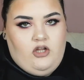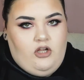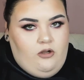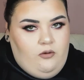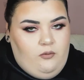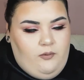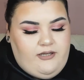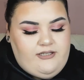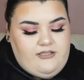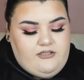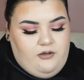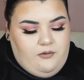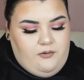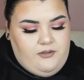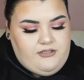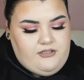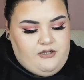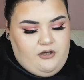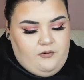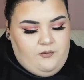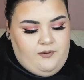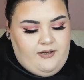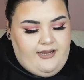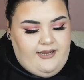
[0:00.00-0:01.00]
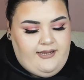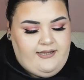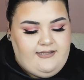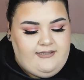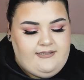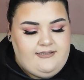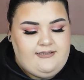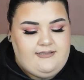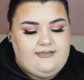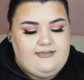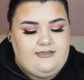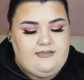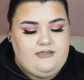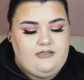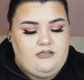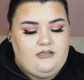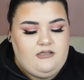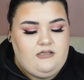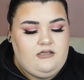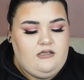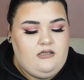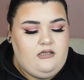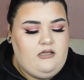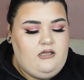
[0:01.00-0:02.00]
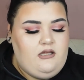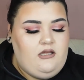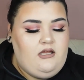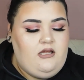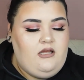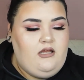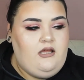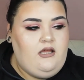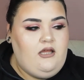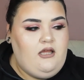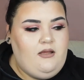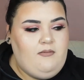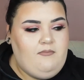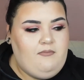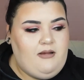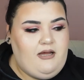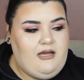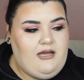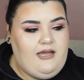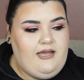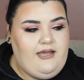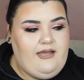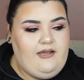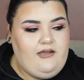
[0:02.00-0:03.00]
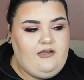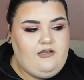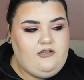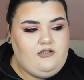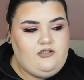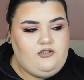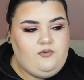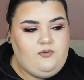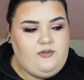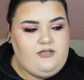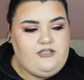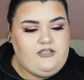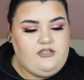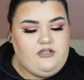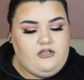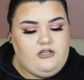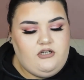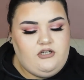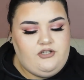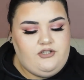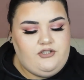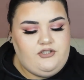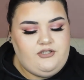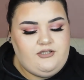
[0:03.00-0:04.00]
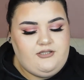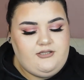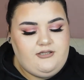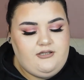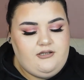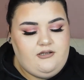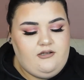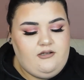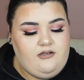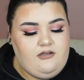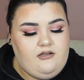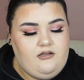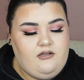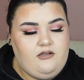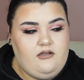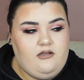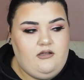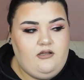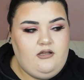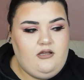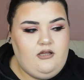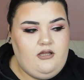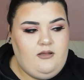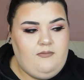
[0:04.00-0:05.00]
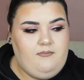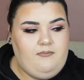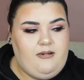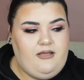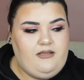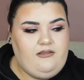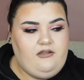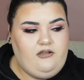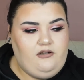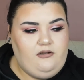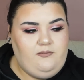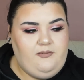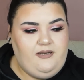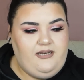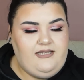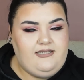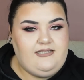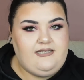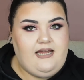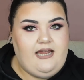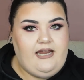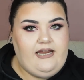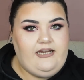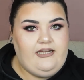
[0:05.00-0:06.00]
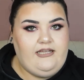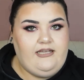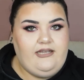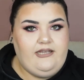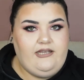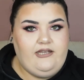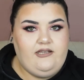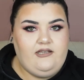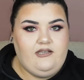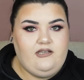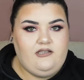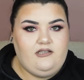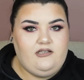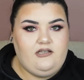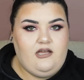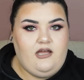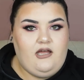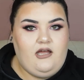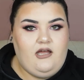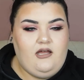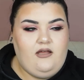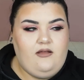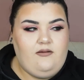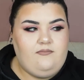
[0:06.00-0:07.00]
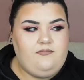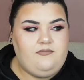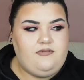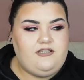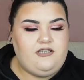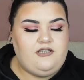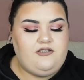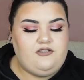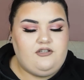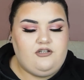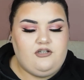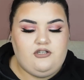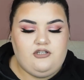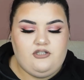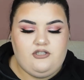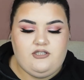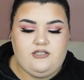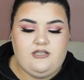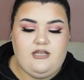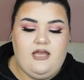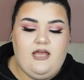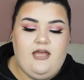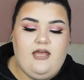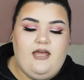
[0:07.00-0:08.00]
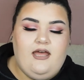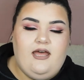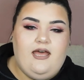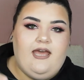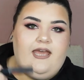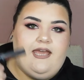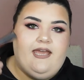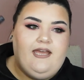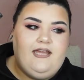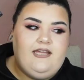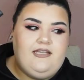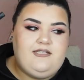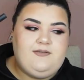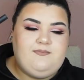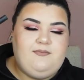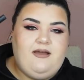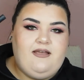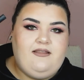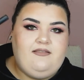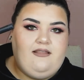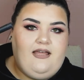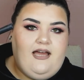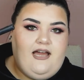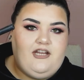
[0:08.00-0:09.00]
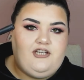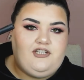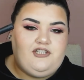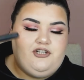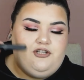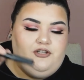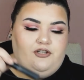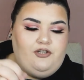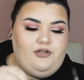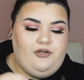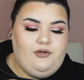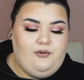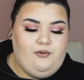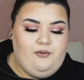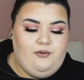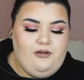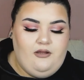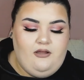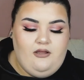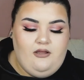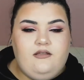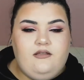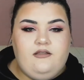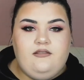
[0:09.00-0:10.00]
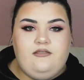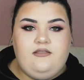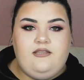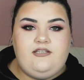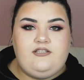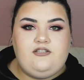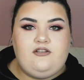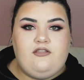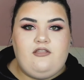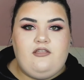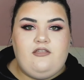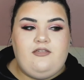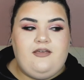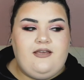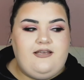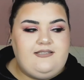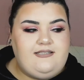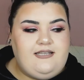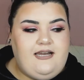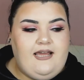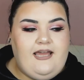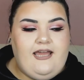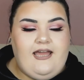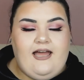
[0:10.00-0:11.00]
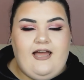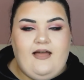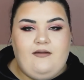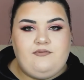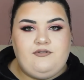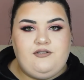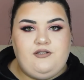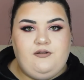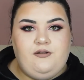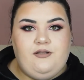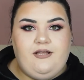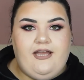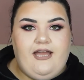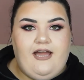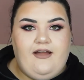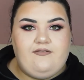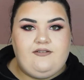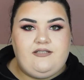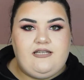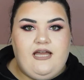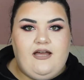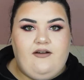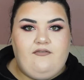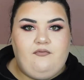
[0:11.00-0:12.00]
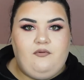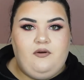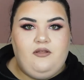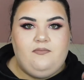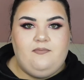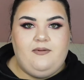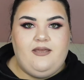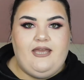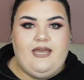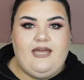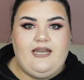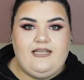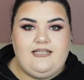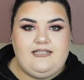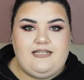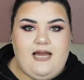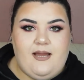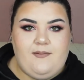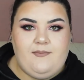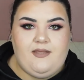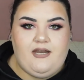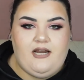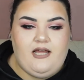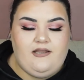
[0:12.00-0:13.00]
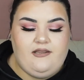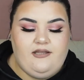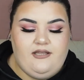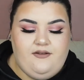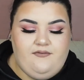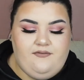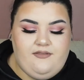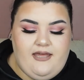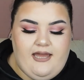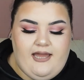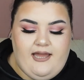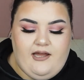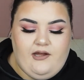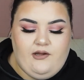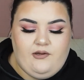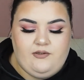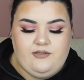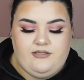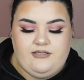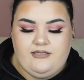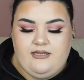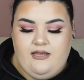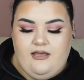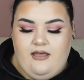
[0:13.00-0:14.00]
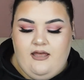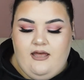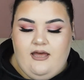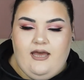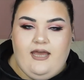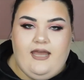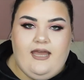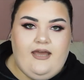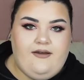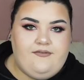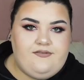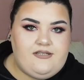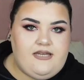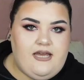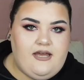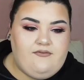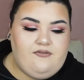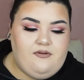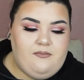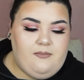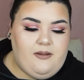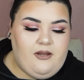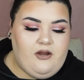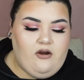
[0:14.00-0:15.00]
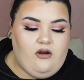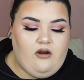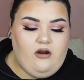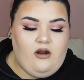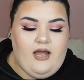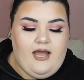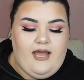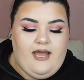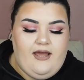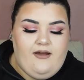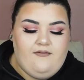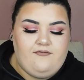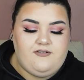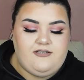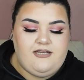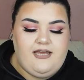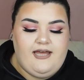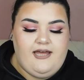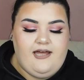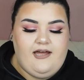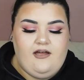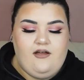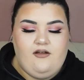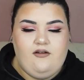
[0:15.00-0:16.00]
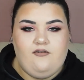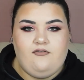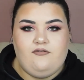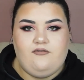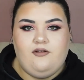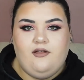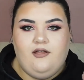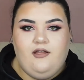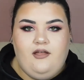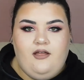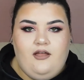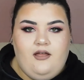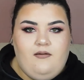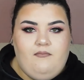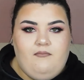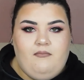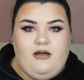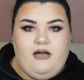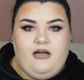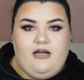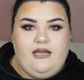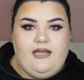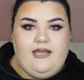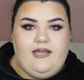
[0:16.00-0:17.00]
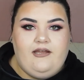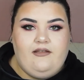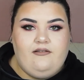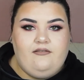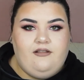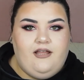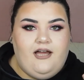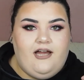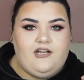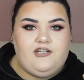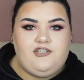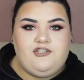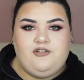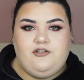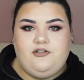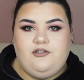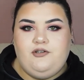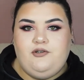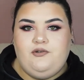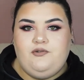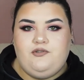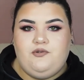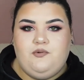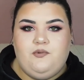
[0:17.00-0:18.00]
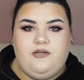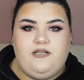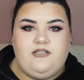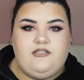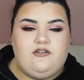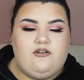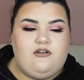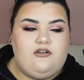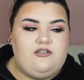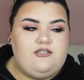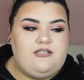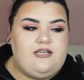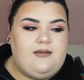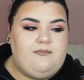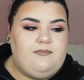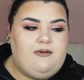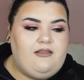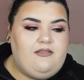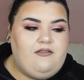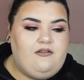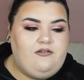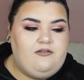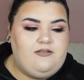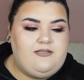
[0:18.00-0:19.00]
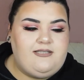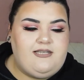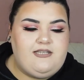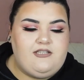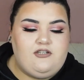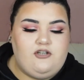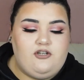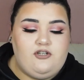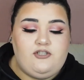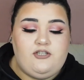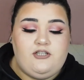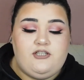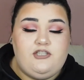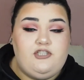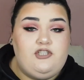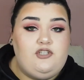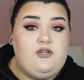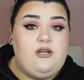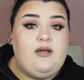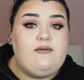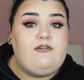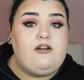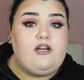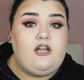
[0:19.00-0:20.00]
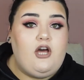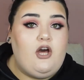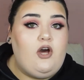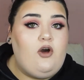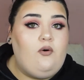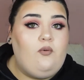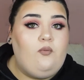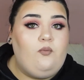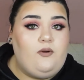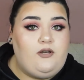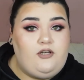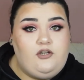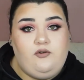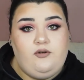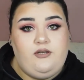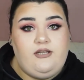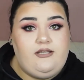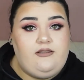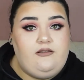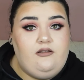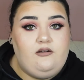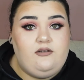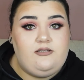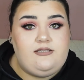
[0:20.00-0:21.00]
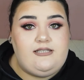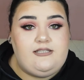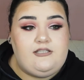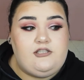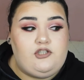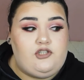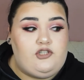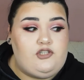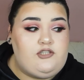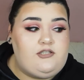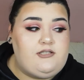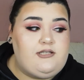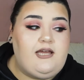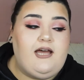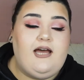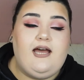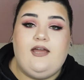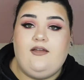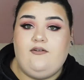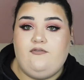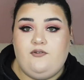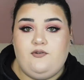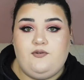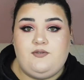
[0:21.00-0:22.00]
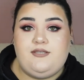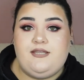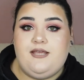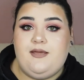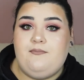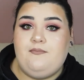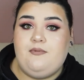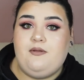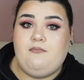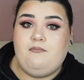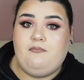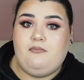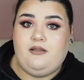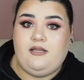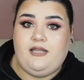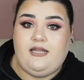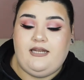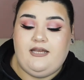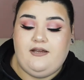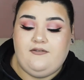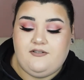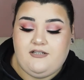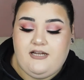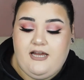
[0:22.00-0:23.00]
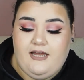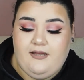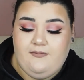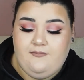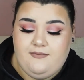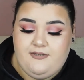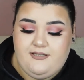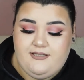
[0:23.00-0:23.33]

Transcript: Always, always, always my tweezers, my little bitty tiny um, scissors, and my lash glue these are the things that I absolutely have to have with me anytime that I leave the house. I have to have a mirror. I have to have my lash glue tweezers and my little scissors because you never know when you need little scissors. I've used them plenty of times.